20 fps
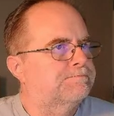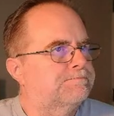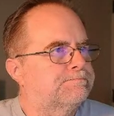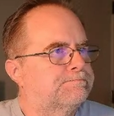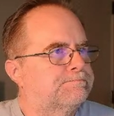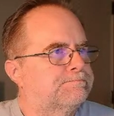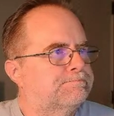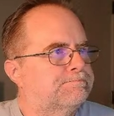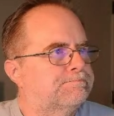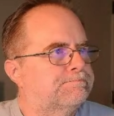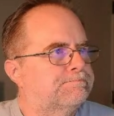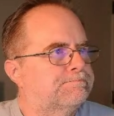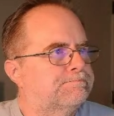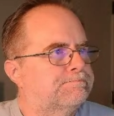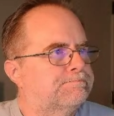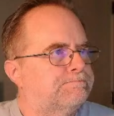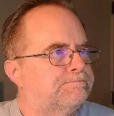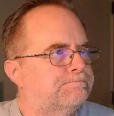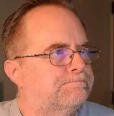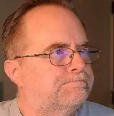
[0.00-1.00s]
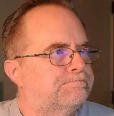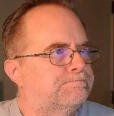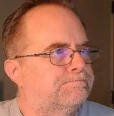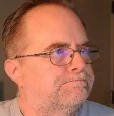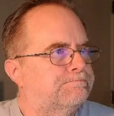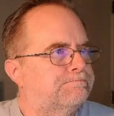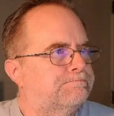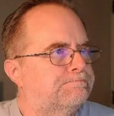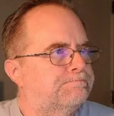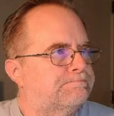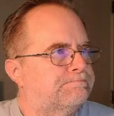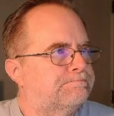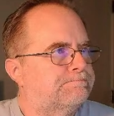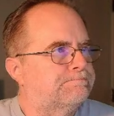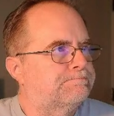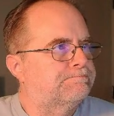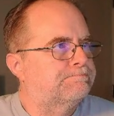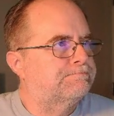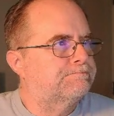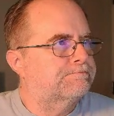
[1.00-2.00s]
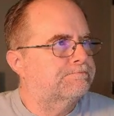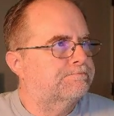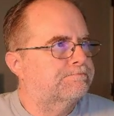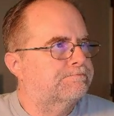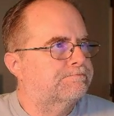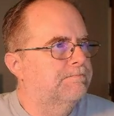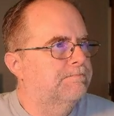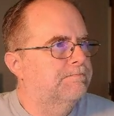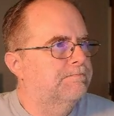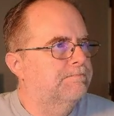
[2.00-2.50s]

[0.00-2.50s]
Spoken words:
lots of control of the settings